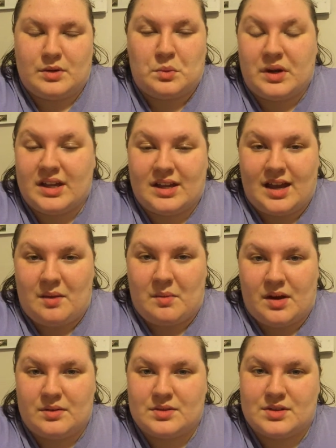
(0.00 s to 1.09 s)
Wicked came
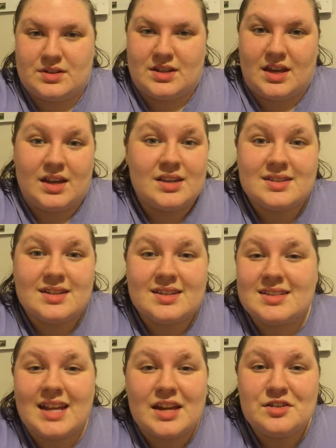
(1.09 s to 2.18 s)
out, it was just like, it's an
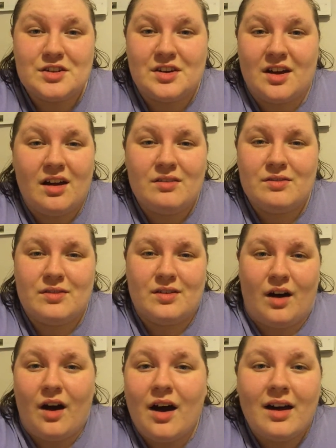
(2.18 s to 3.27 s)
extension of
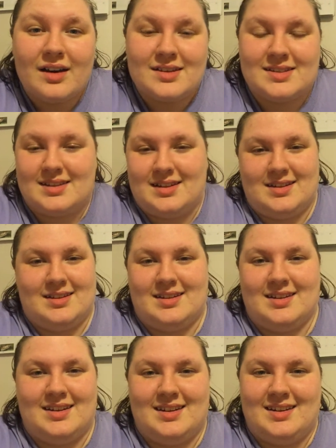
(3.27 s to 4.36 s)
Oz,
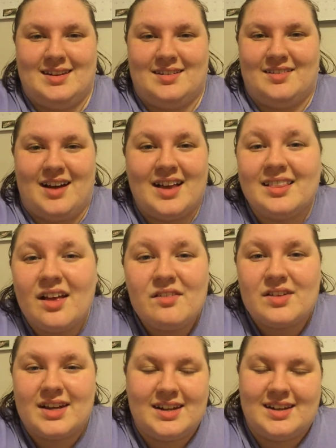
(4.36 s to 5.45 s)
and, you know, I
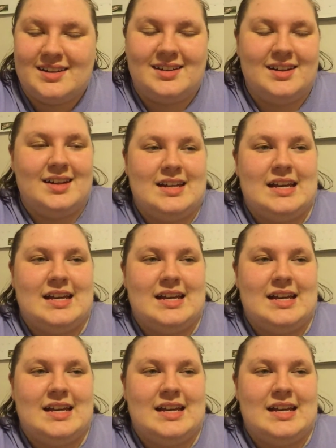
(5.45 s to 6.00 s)
love it. And